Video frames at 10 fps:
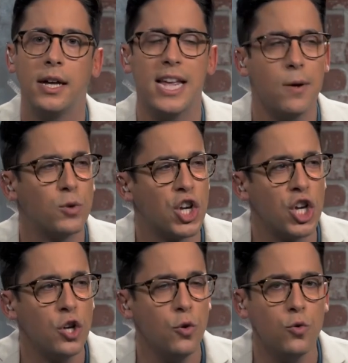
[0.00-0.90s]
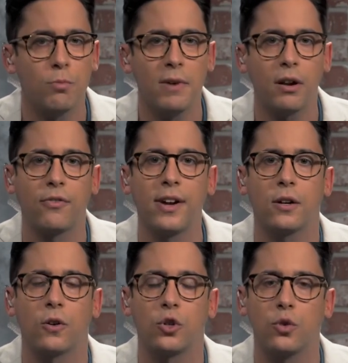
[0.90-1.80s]
He, it was a huge middle
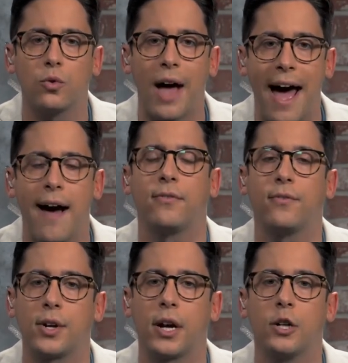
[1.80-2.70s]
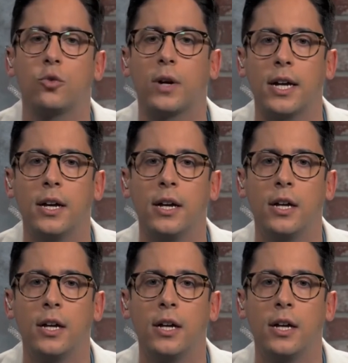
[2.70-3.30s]
finger to half of the country,